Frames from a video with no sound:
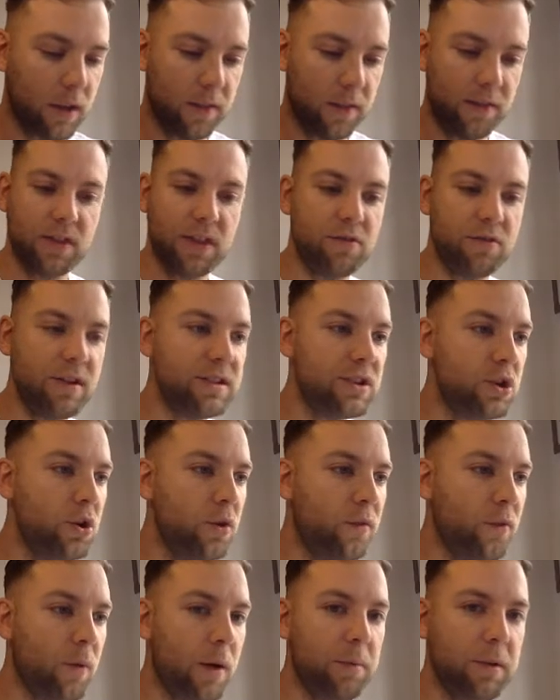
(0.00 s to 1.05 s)
There is
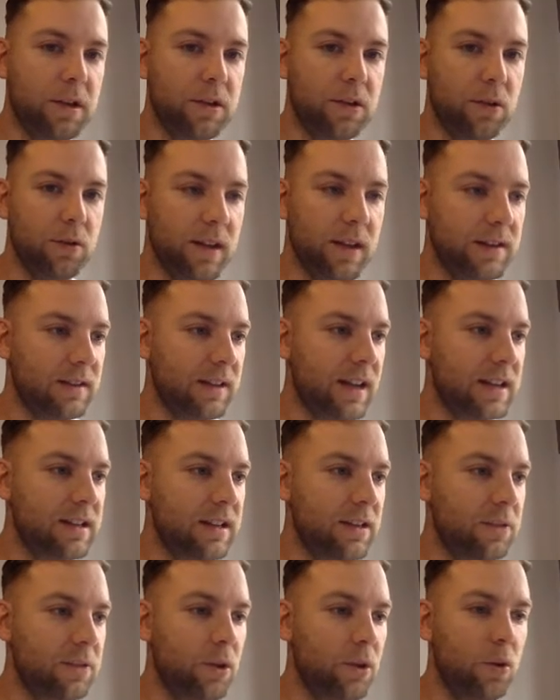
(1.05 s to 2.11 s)
another way we can do this, and
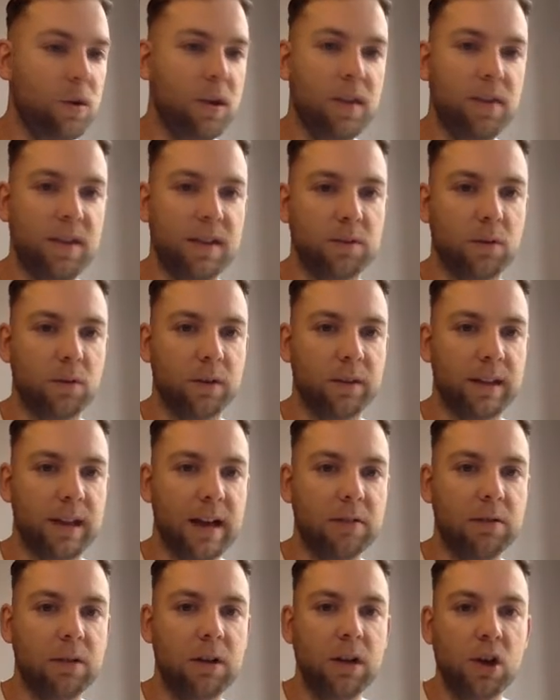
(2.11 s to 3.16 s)
actually we look at this one
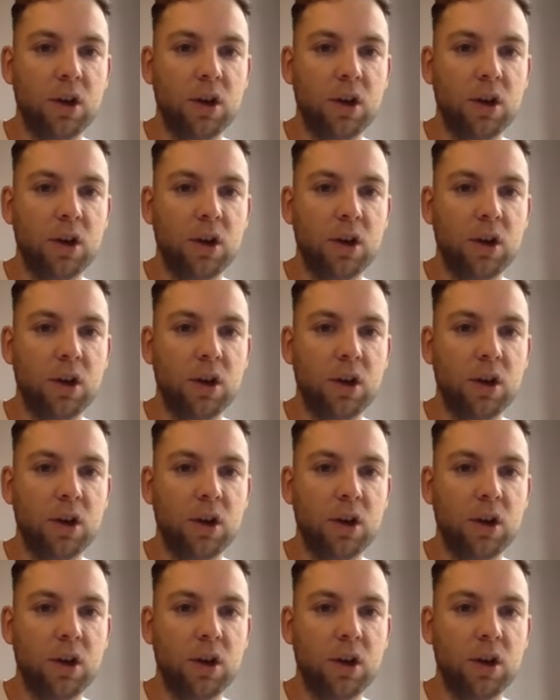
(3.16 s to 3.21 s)
now.